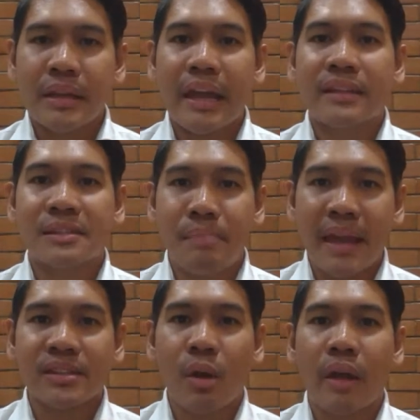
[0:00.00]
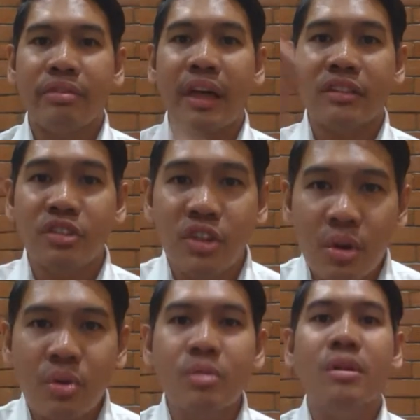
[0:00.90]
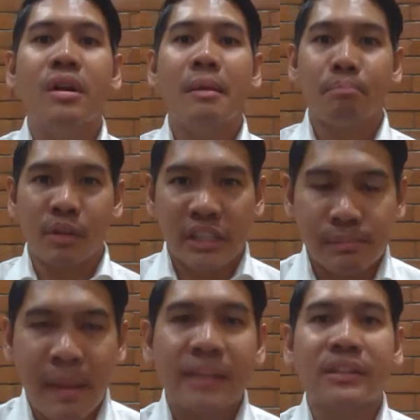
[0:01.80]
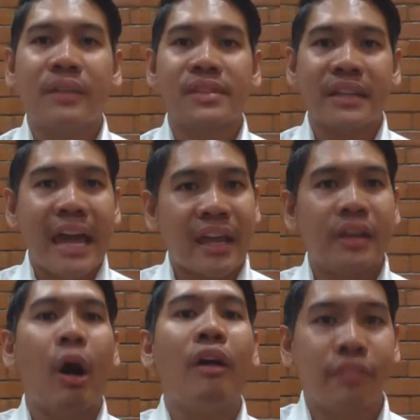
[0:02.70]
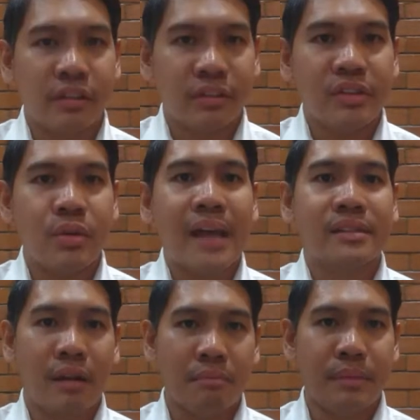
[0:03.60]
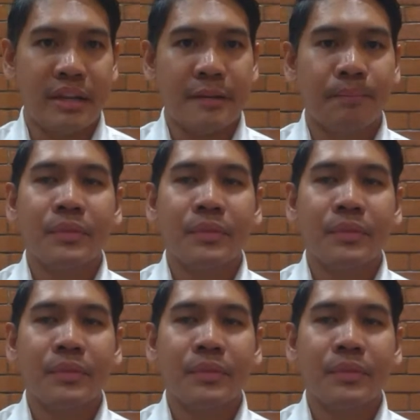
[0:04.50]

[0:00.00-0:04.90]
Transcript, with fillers: It's based on the new perspectives that I can offer to you as a company.